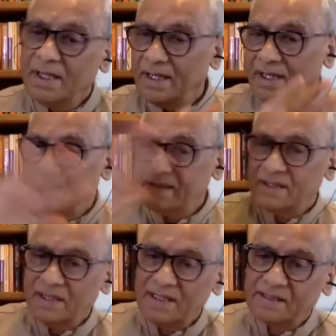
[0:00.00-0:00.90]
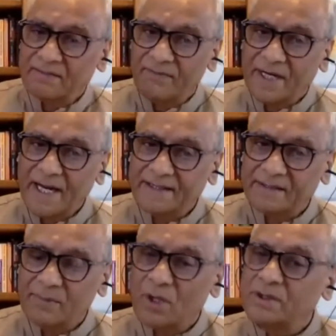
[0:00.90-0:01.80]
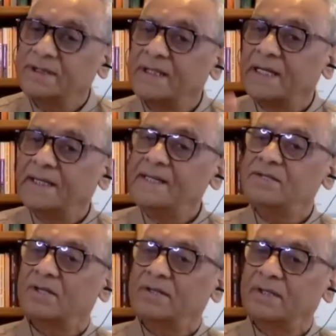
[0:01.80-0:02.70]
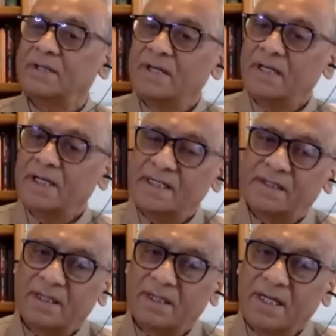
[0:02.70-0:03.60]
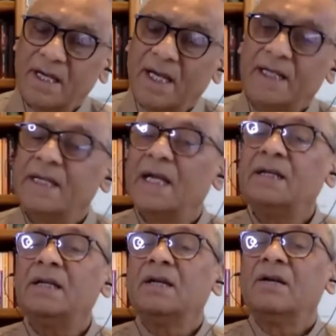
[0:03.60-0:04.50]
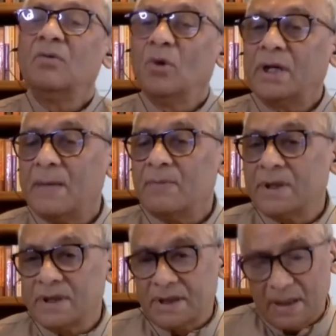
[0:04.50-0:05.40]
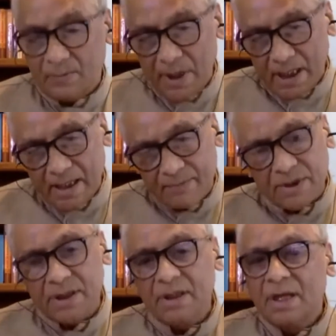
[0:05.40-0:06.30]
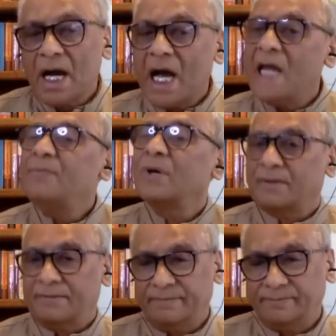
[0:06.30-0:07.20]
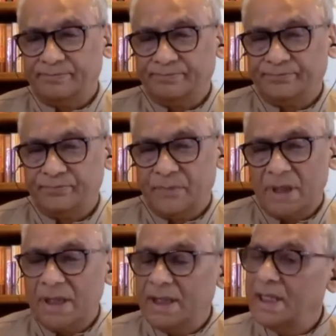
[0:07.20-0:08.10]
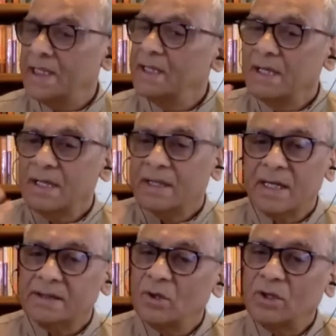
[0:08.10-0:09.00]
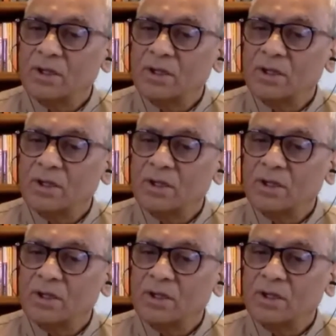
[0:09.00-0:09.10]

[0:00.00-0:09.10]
he is, he is somewhere else because his attention is and then what happens he becomes hyper he does not